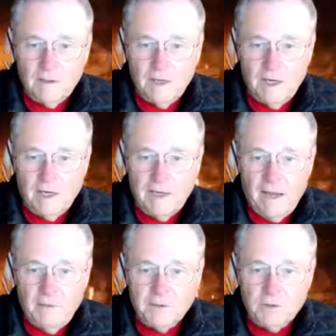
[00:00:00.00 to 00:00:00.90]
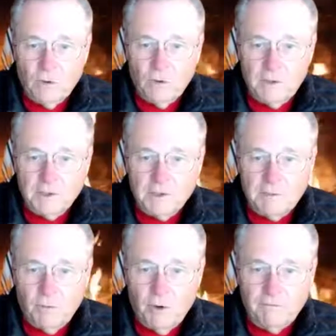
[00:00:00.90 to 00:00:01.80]
And now this correlation of
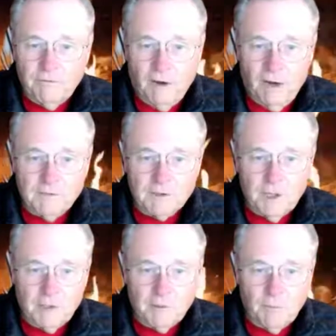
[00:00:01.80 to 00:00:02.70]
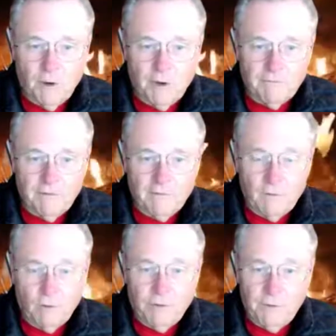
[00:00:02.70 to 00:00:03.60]
0.5 has gone to
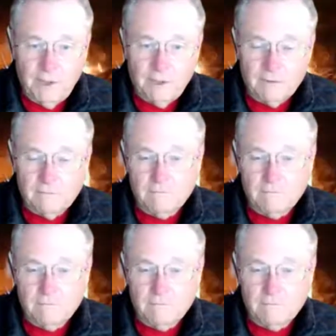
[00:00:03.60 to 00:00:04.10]
0.503.